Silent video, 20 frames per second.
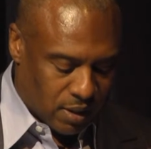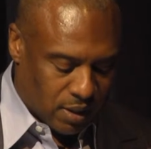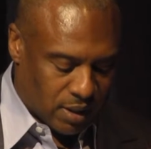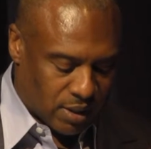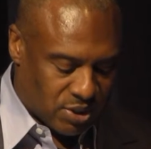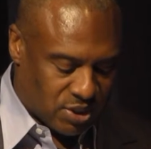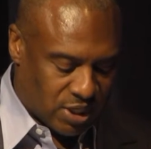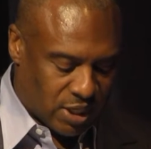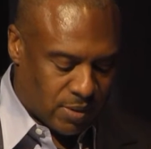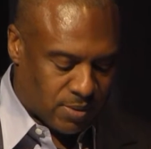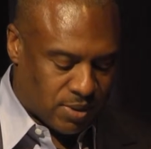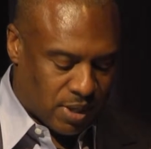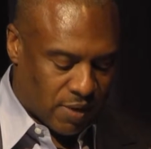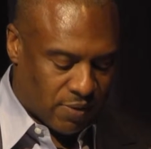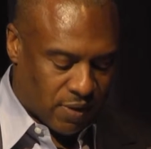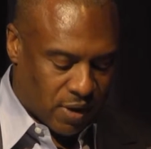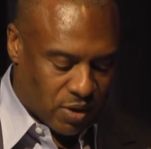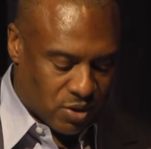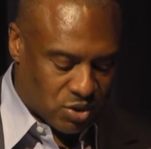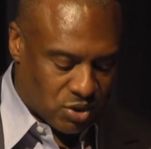It seems
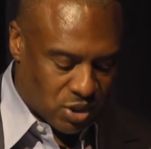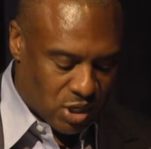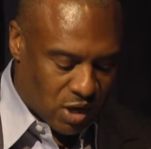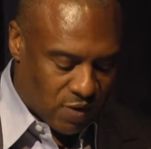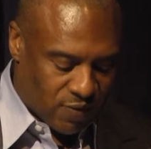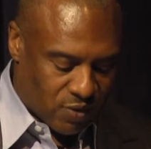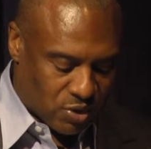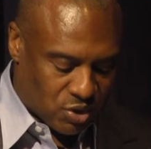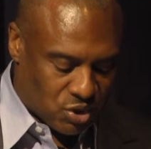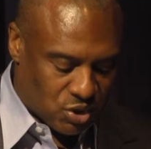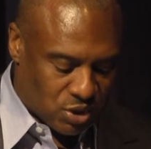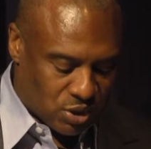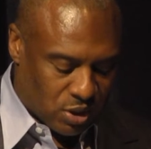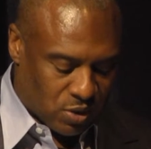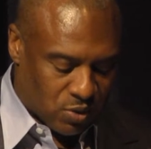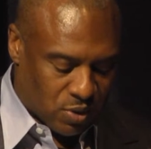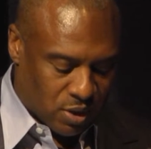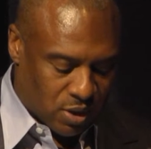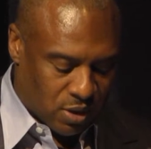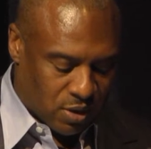like there is never a
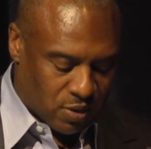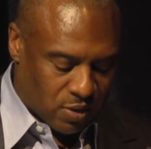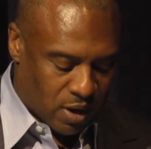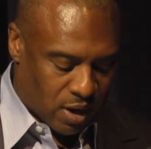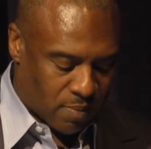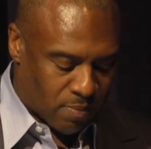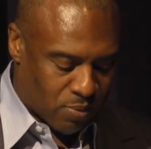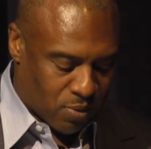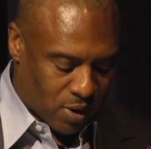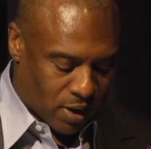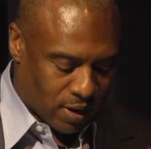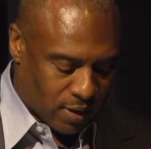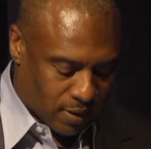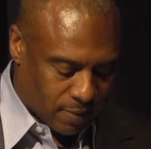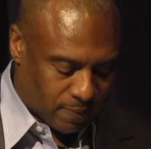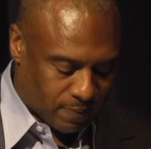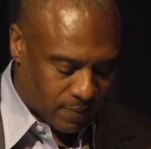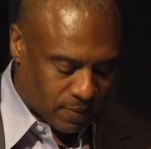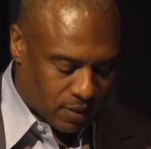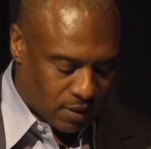slow year at BREC,
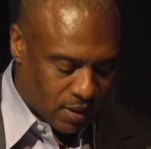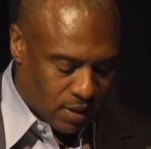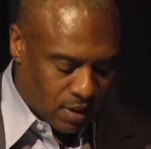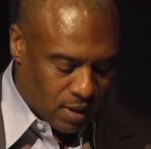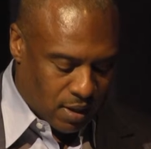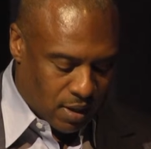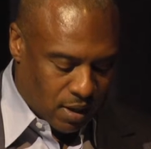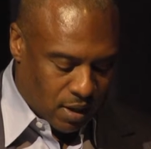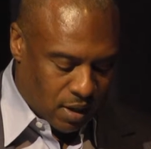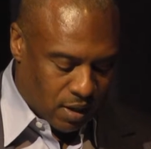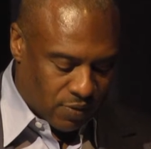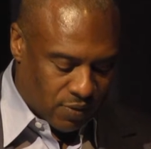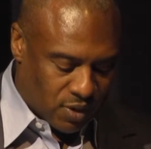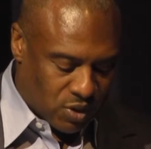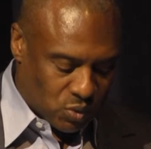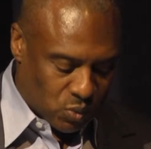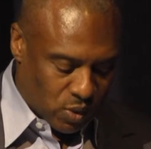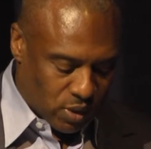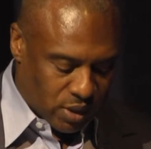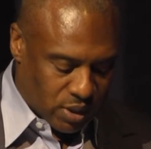and
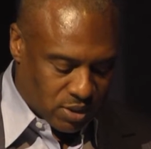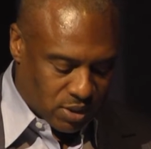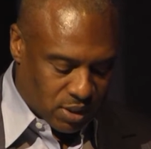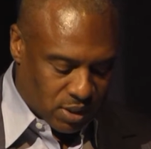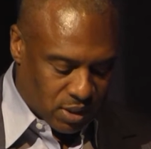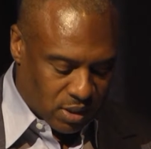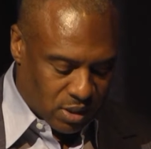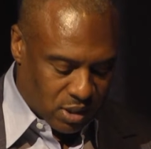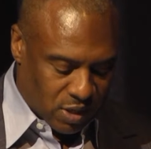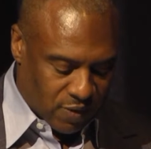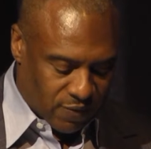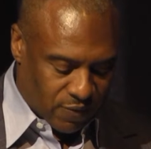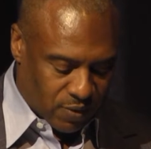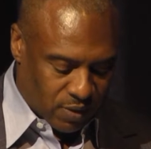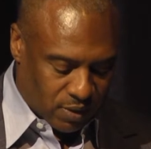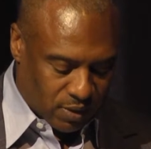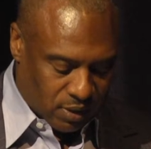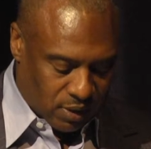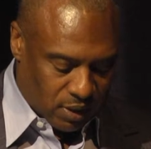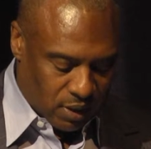this one isn't any
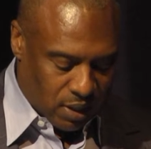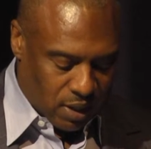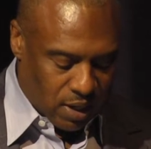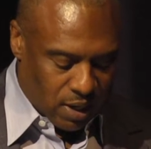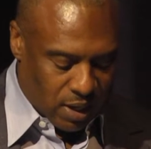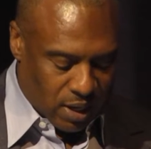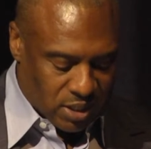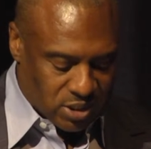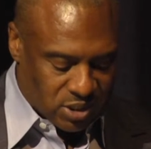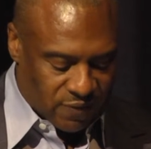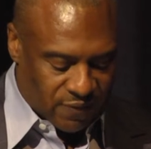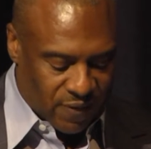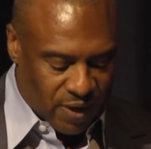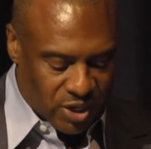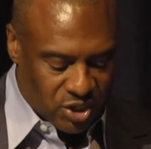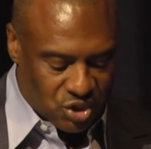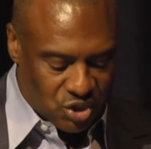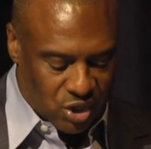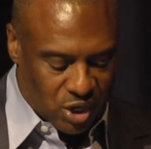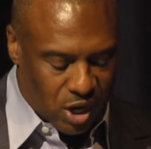different As the
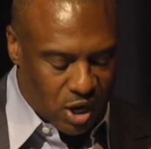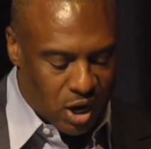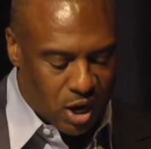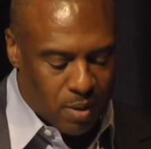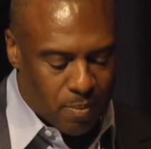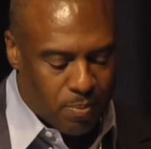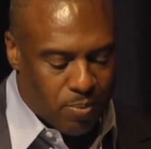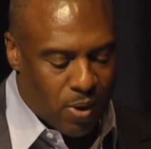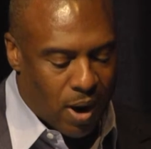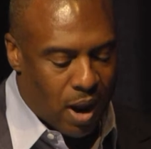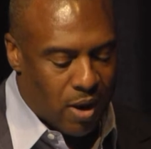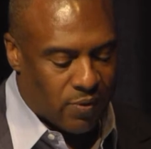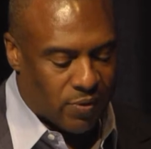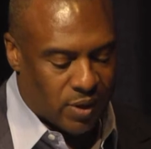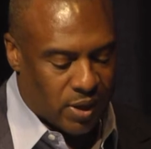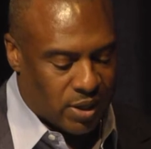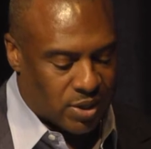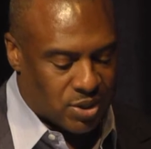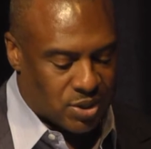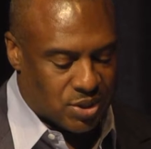vice chair, I am proud of
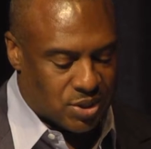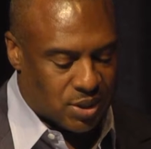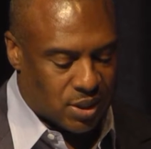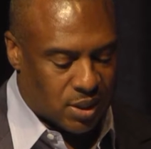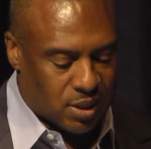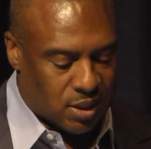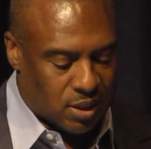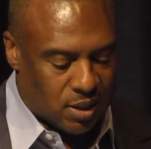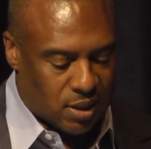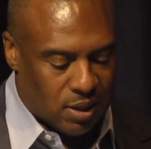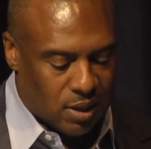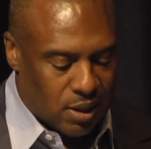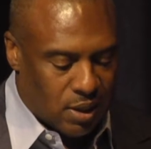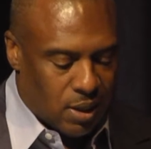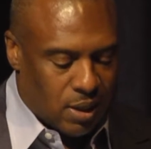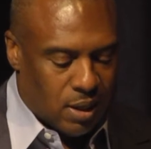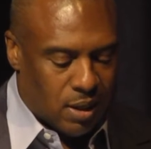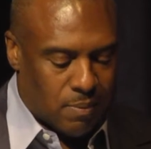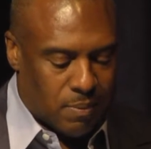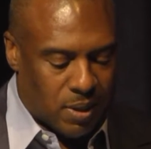the agency
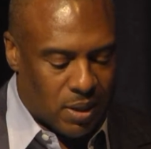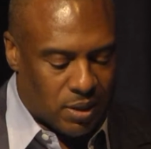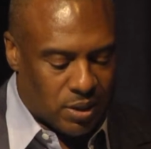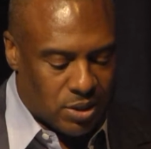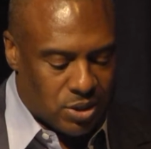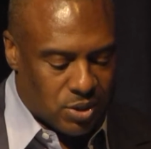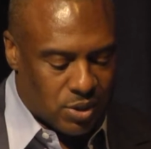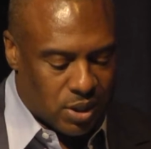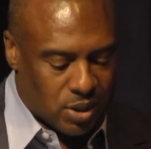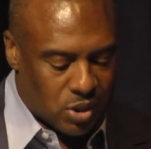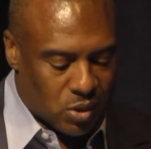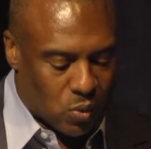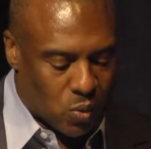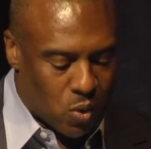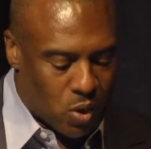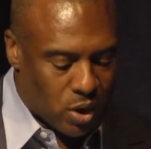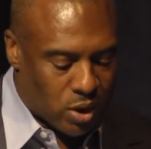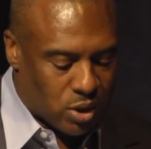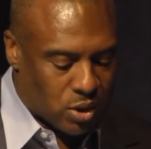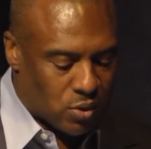immediately to get to
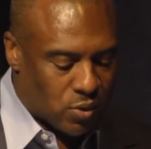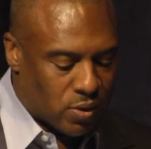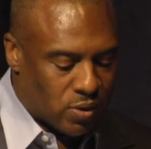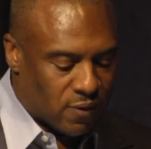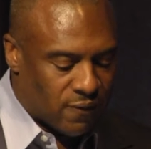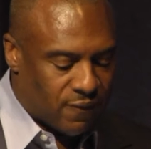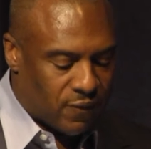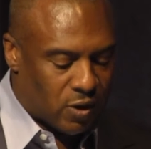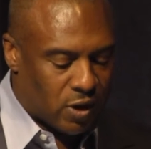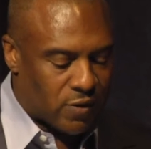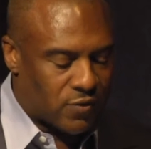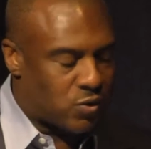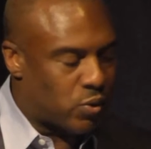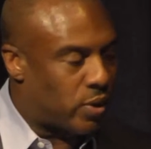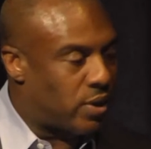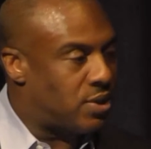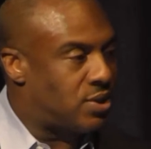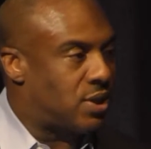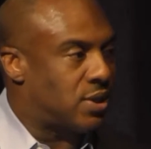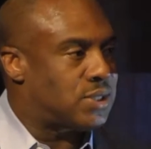work during the flood of
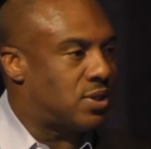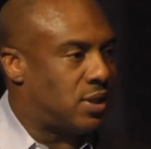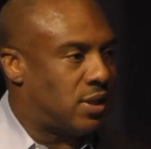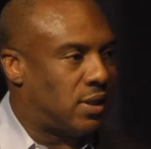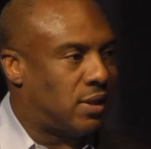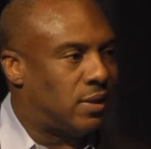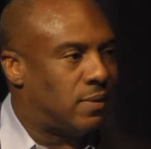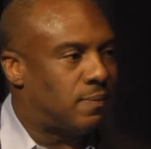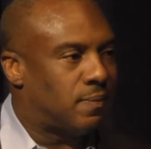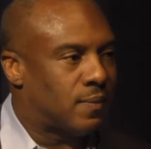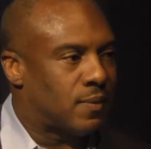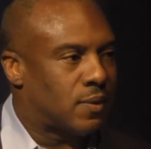2016.